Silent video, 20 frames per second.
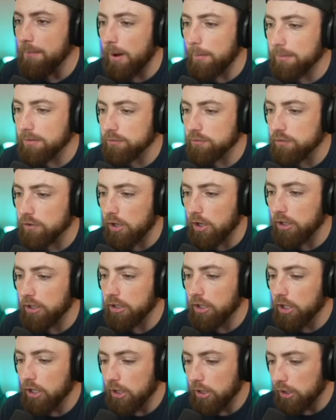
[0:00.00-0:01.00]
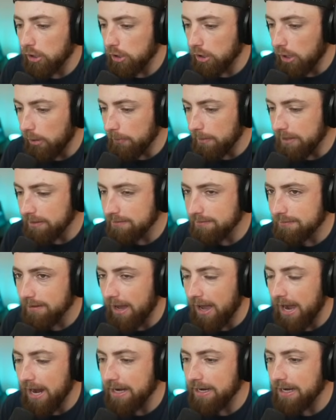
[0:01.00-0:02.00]
I'm going to start low and
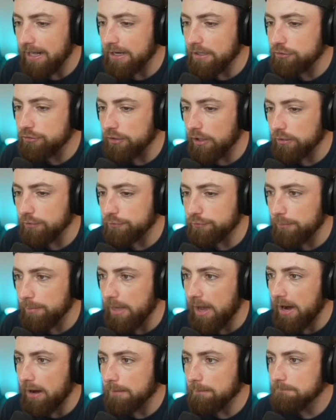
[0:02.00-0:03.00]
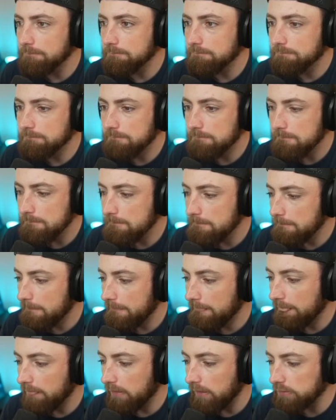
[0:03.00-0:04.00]
inside and adjust from there.
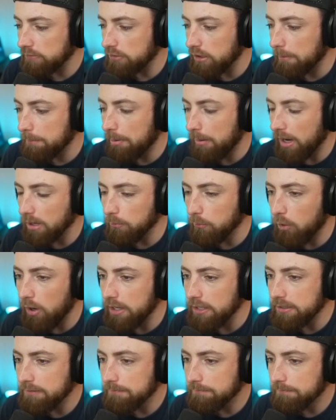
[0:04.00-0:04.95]
Let's go. Bottom one.